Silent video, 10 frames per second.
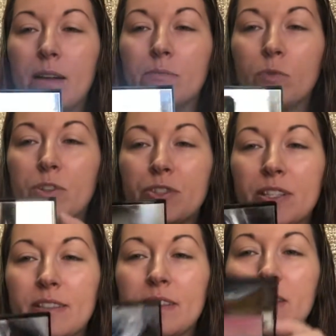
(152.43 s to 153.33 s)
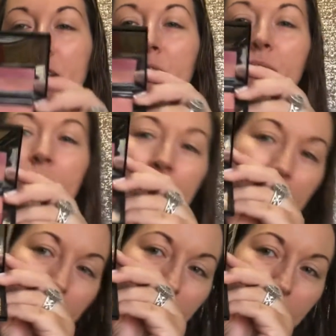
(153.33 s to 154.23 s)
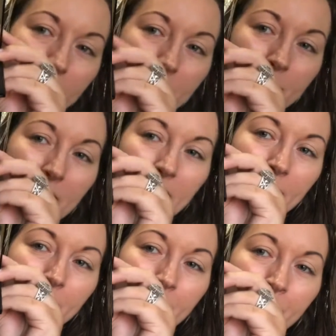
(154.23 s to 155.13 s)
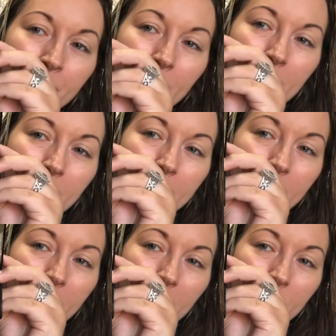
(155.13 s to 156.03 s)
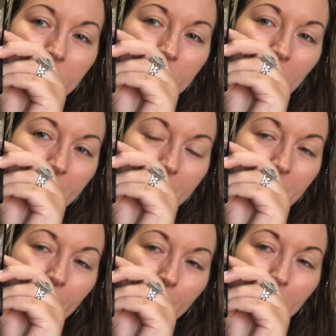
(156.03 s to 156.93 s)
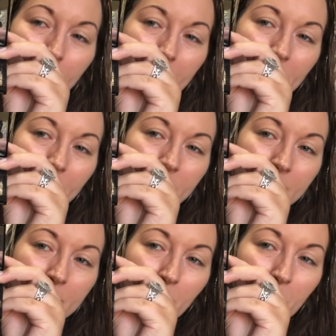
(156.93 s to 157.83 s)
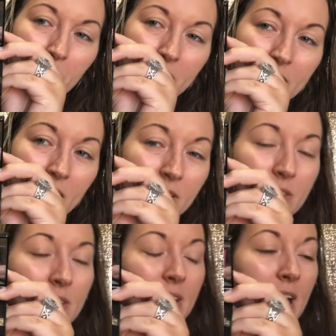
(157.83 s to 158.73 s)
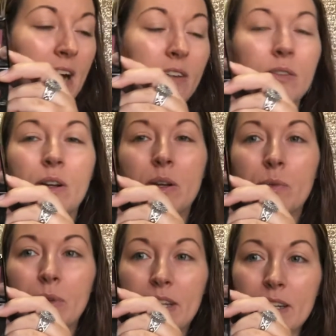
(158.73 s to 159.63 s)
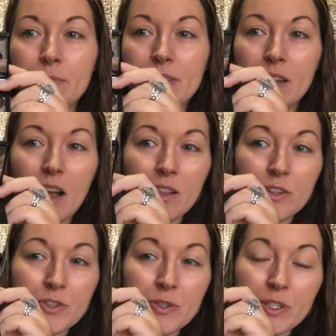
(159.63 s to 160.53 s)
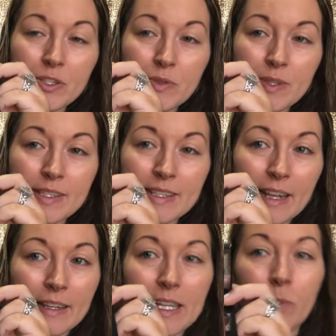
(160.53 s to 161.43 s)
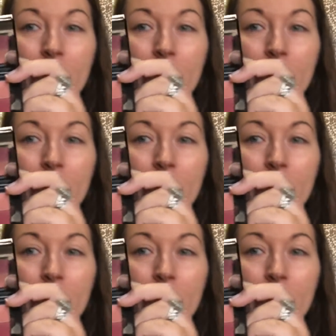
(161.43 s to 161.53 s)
We're just going to use, let me do it this way, the colors on the top row here, these purpley colors. Now, when it comes to colors, you can do this technique with